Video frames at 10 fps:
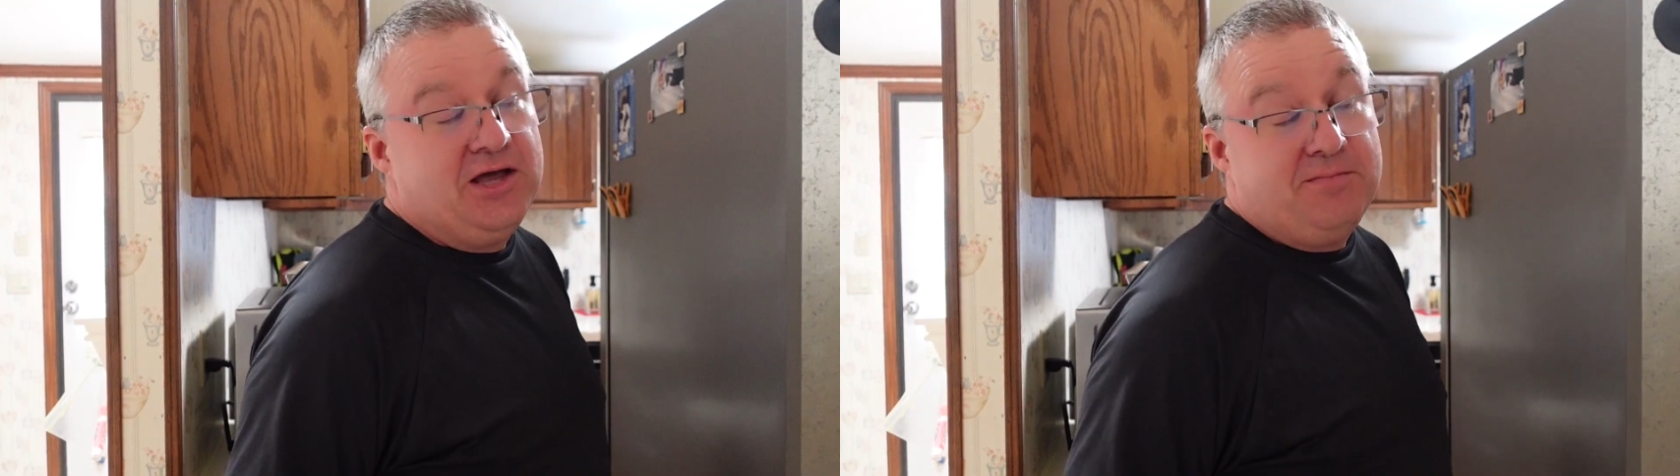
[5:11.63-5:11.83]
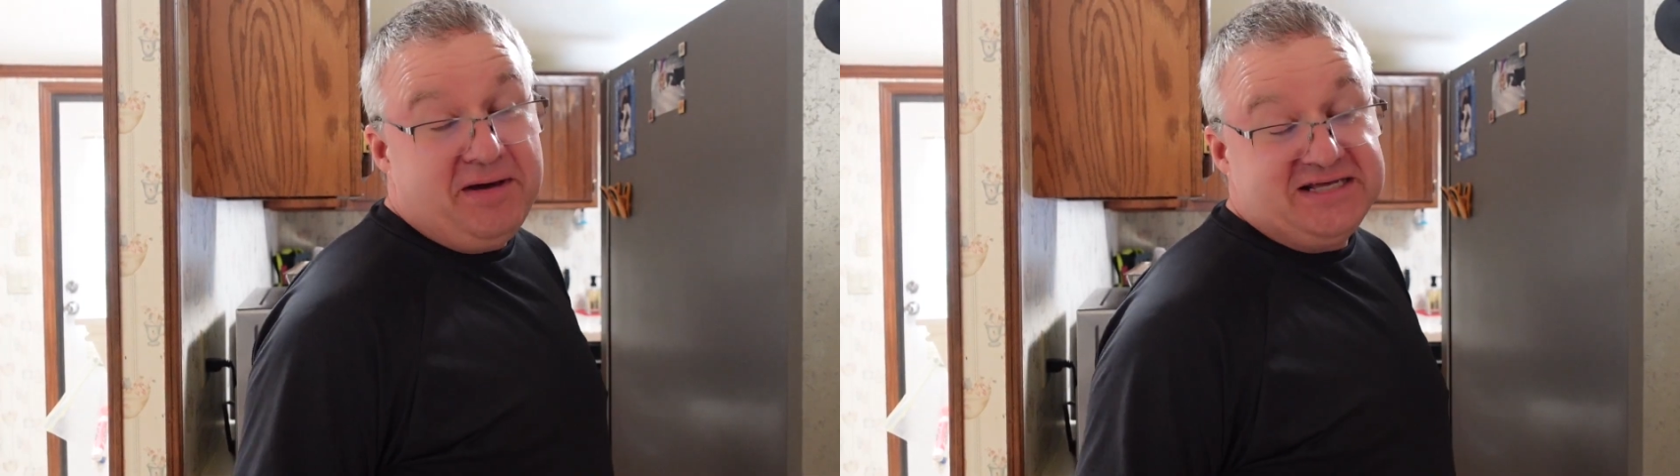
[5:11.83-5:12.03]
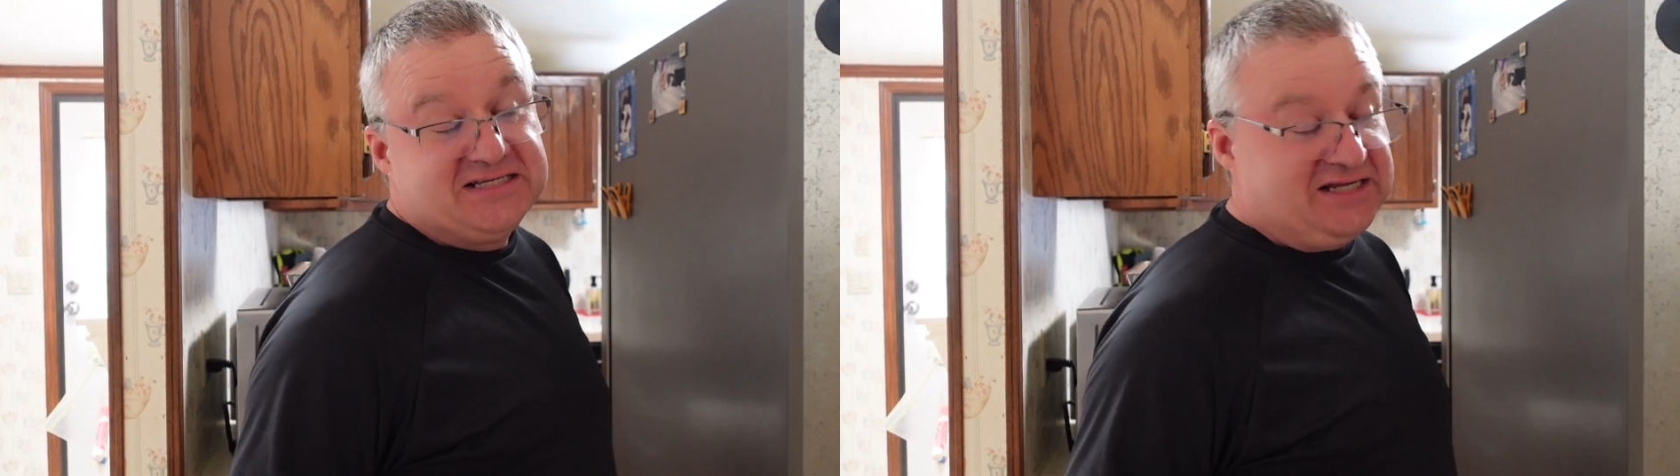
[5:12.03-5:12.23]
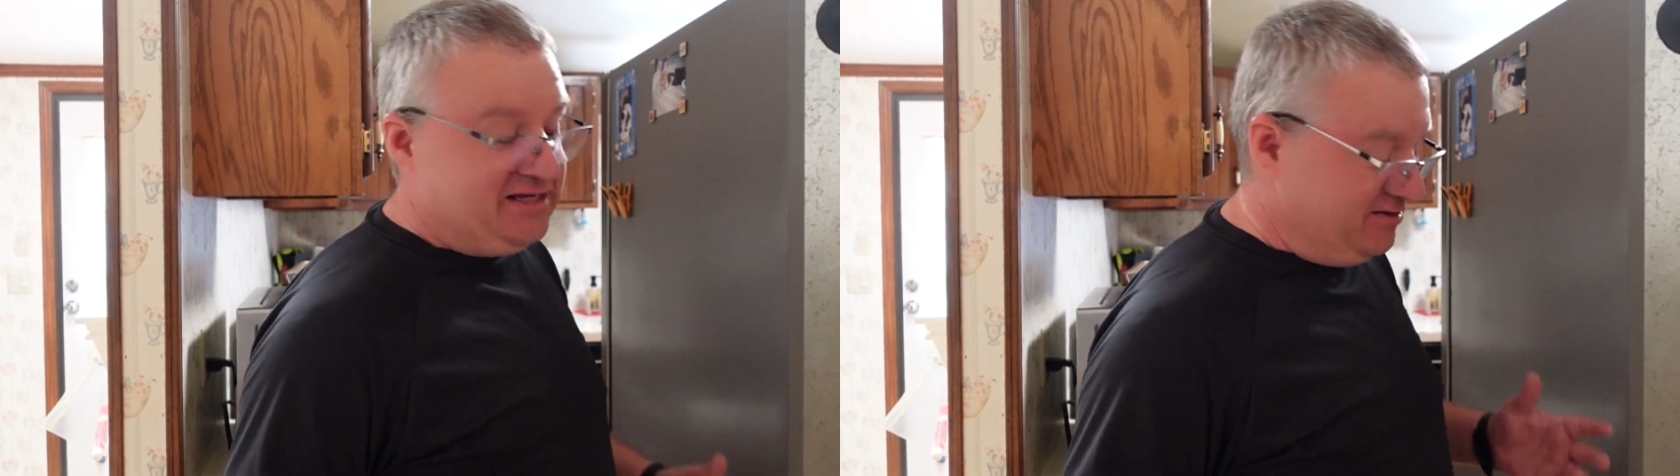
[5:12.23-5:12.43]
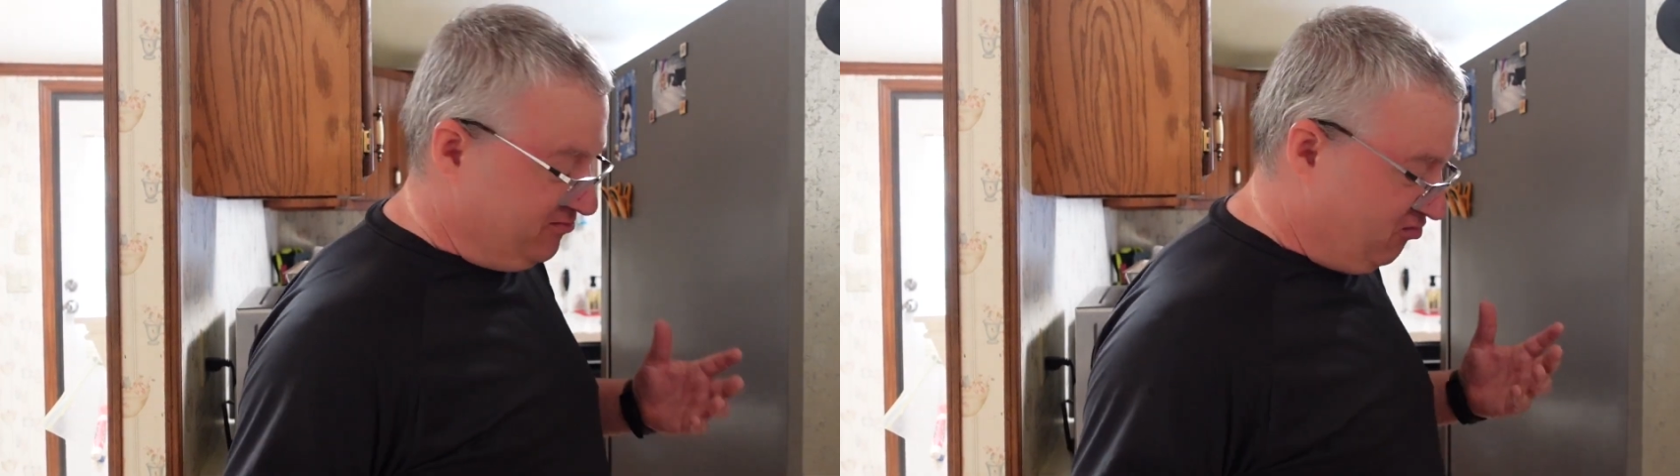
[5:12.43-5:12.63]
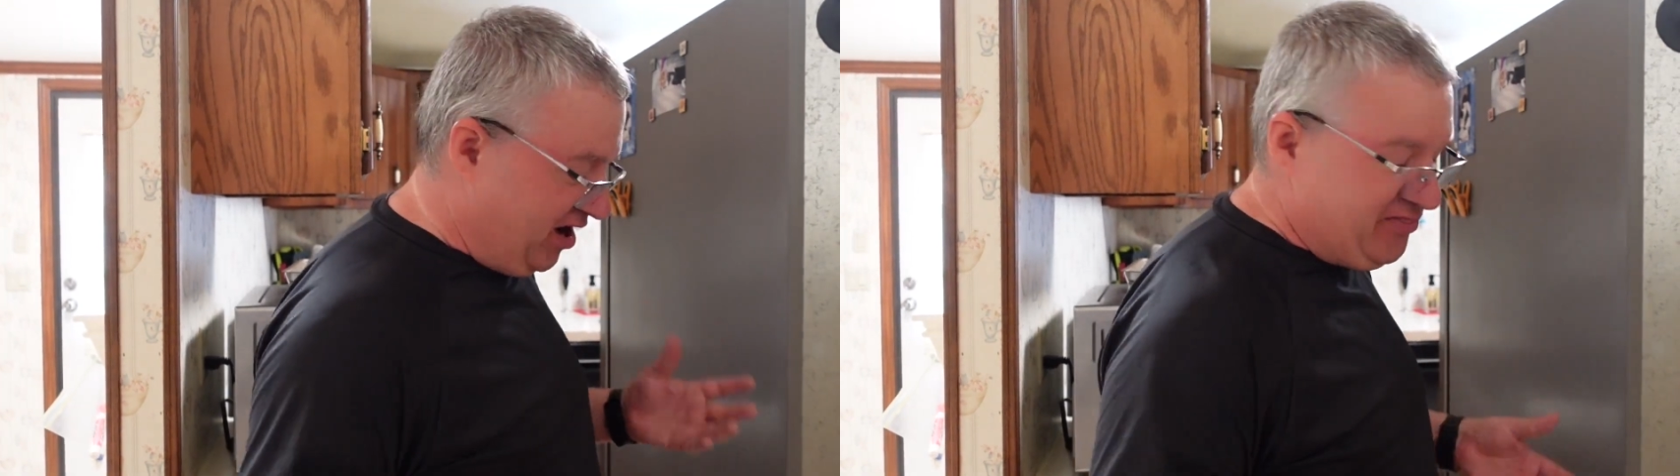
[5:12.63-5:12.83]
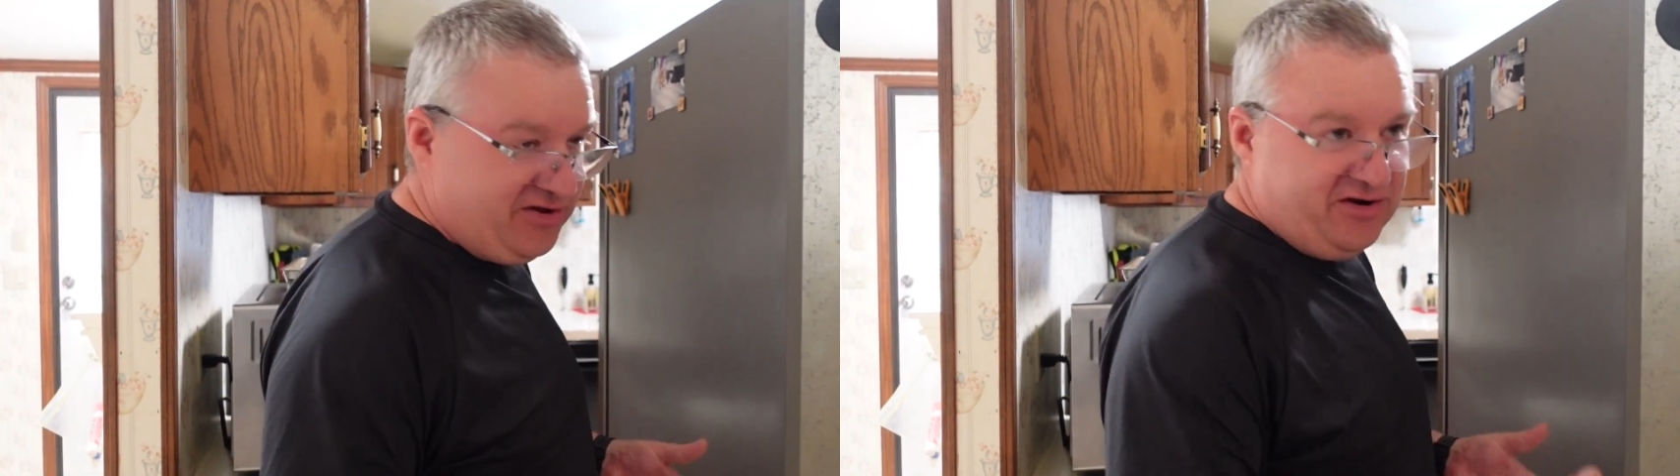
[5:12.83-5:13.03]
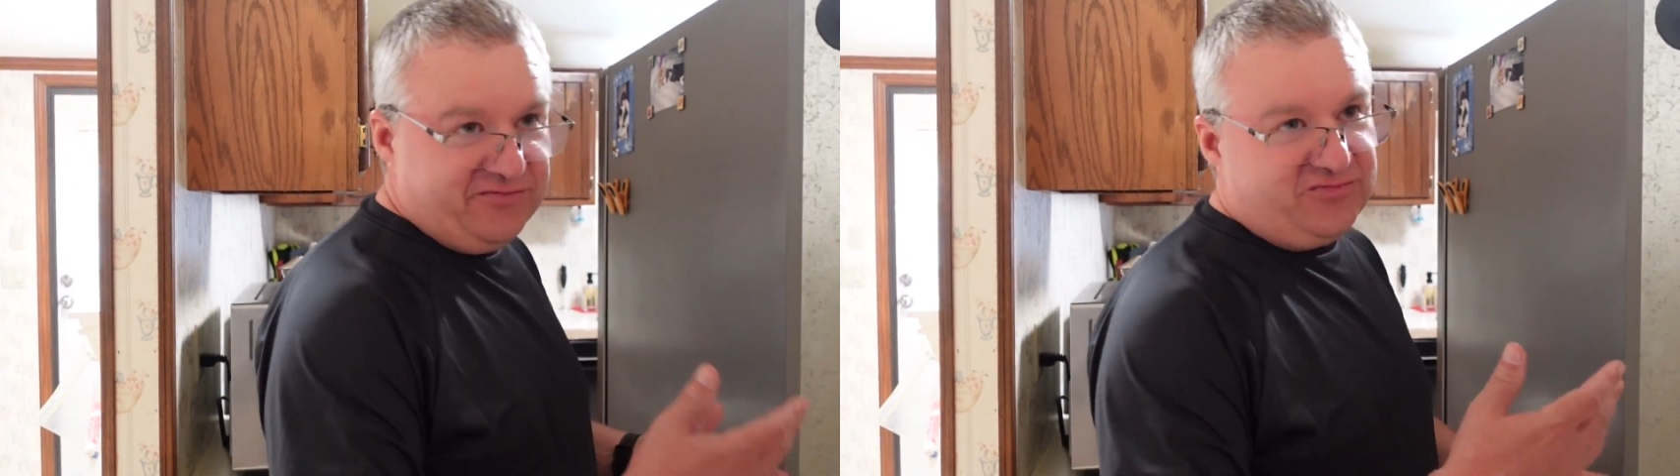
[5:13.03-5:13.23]
Basically, right
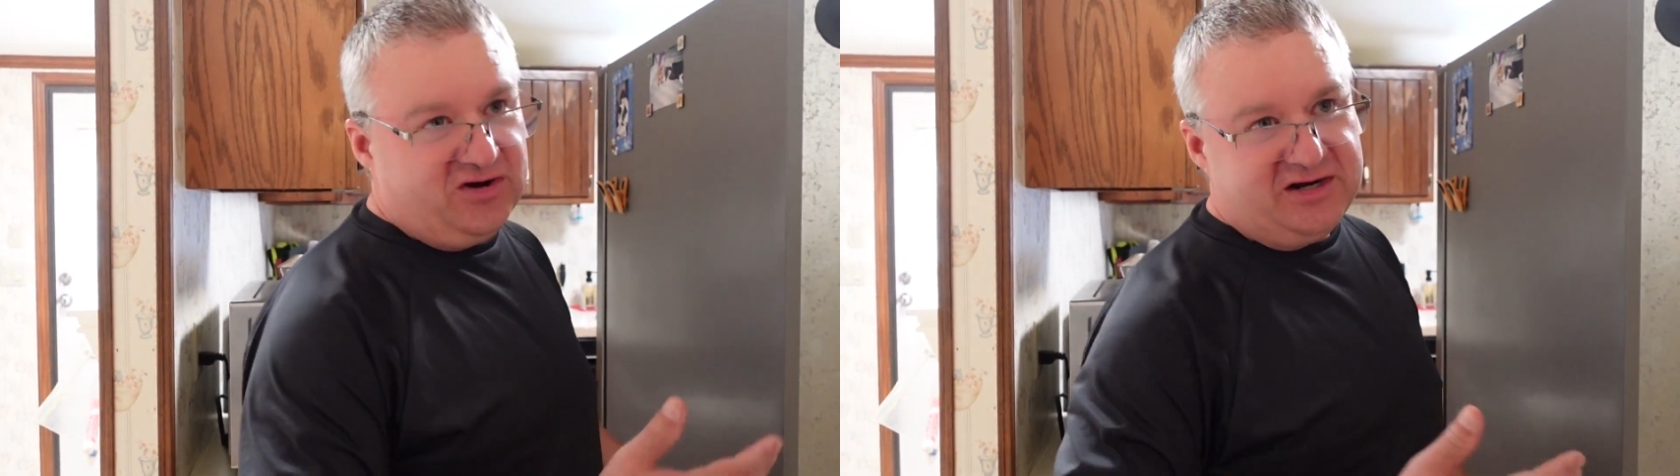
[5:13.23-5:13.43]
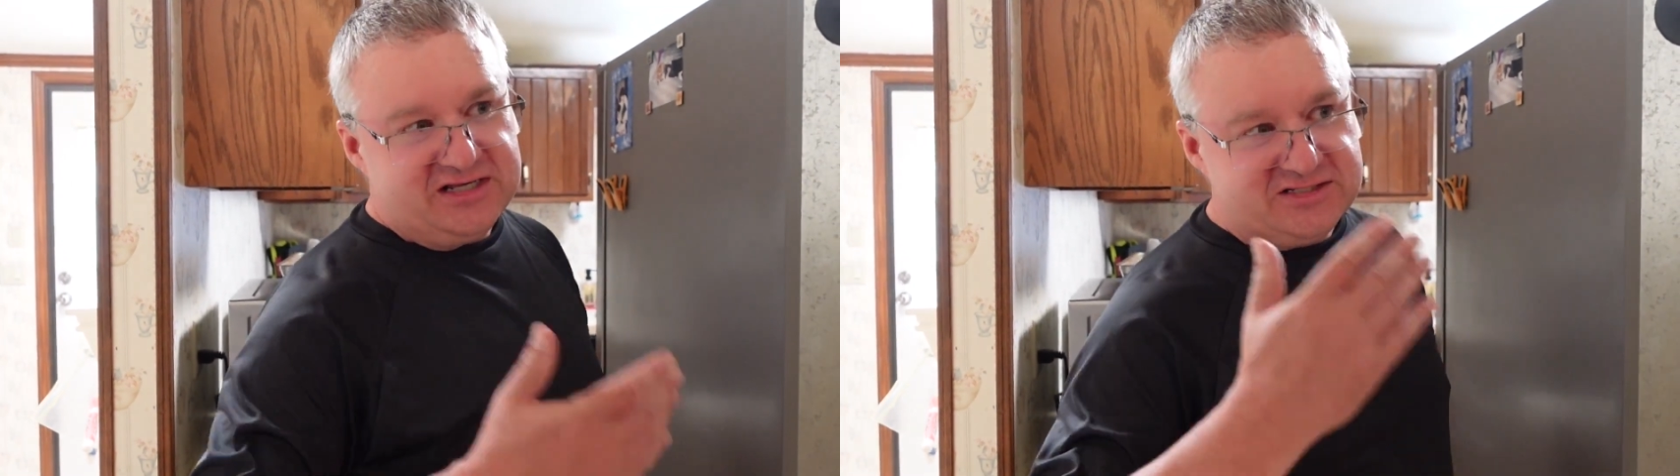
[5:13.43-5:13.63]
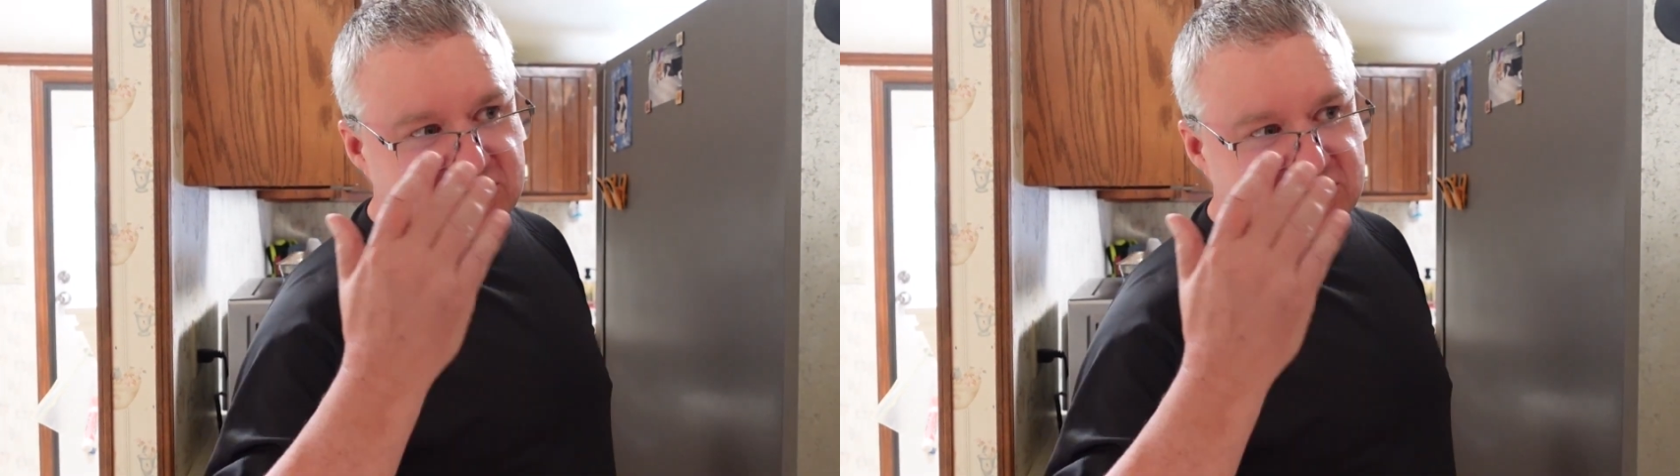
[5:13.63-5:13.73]
there in front is